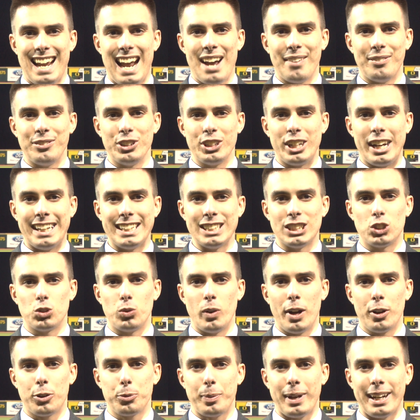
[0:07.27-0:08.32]
After getting
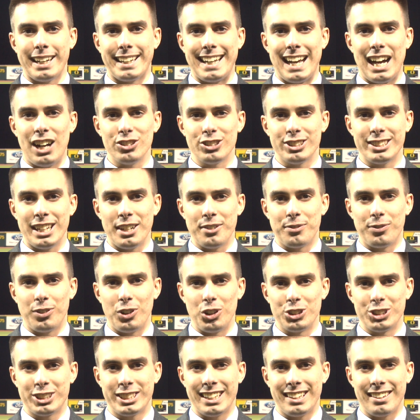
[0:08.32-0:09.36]
swept by Cal State
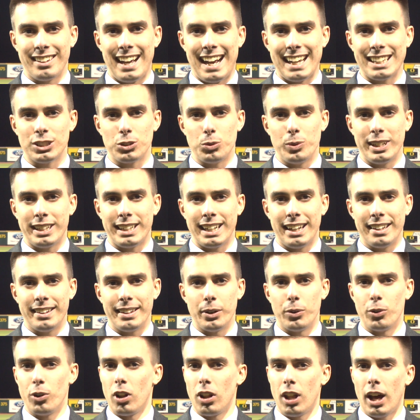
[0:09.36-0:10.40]
Fullerton last weekend,
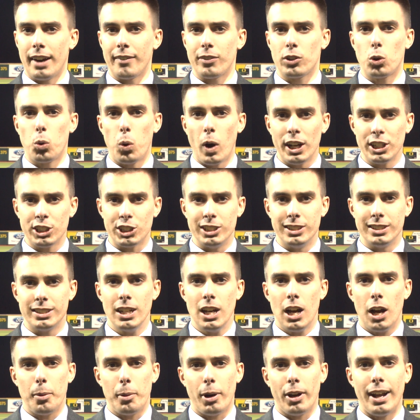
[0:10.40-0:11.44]
there were a lot of questions
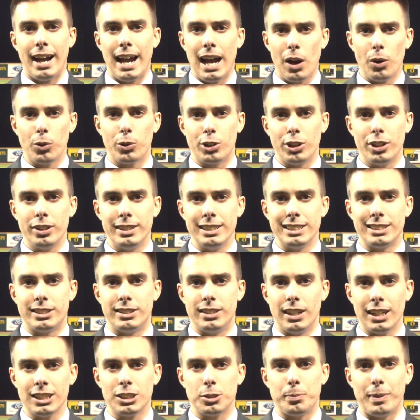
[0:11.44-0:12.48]
about how good this
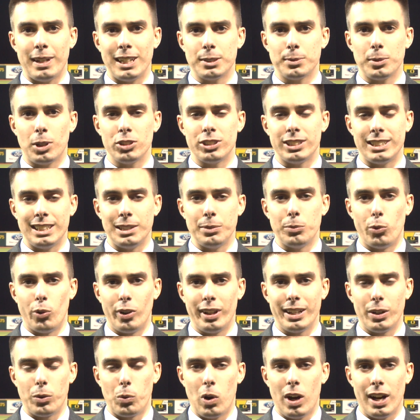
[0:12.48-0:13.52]
Ducks baseball team
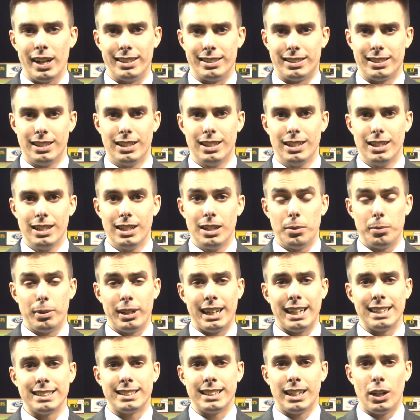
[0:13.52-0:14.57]
really was. But
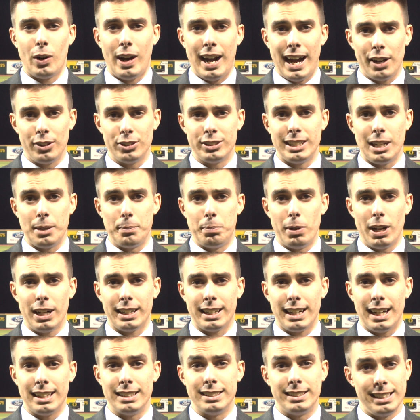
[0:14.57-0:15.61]
against the Ohio State
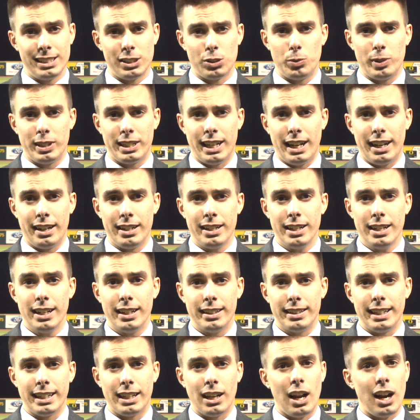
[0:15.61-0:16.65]
Buckeyes this weekend,
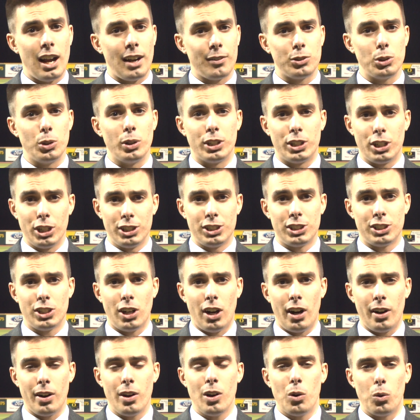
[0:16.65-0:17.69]
they got off to a good
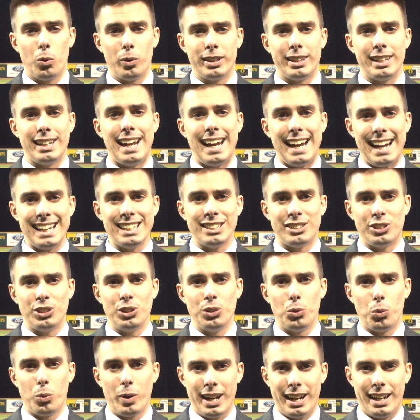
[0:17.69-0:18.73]
start with an 8-2
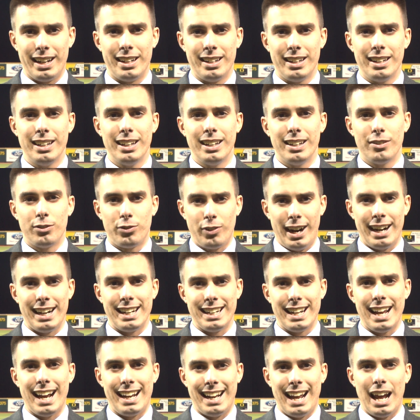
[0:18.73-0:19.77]
win Friday
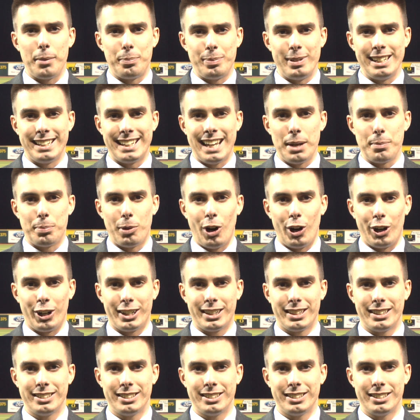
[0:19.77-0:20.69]
night at PK Park.